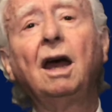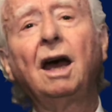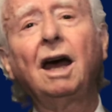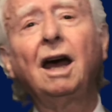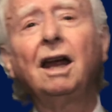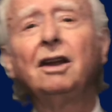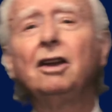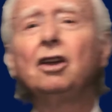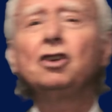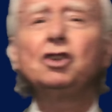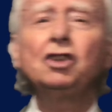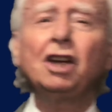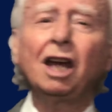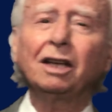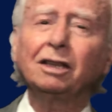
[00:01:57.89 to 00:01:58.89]
and
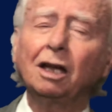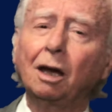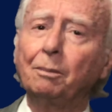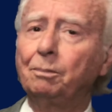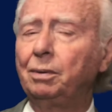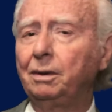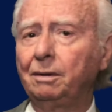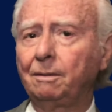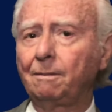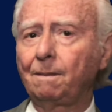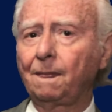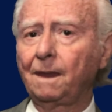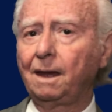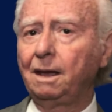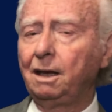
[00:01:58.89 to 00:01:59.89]
shut up.
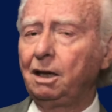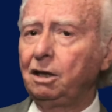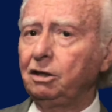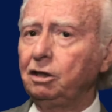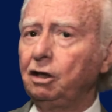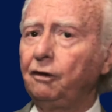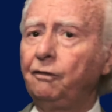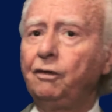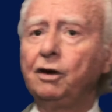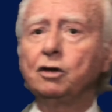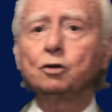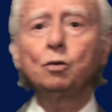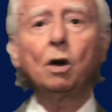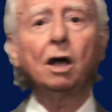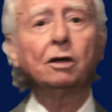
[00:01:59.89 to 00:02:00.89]
The
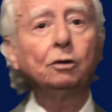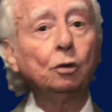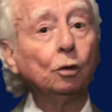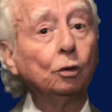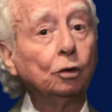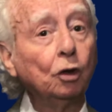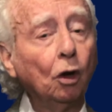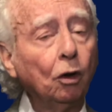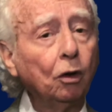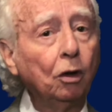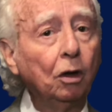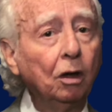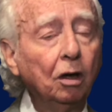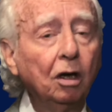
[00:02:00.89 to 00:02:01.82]
first one to talk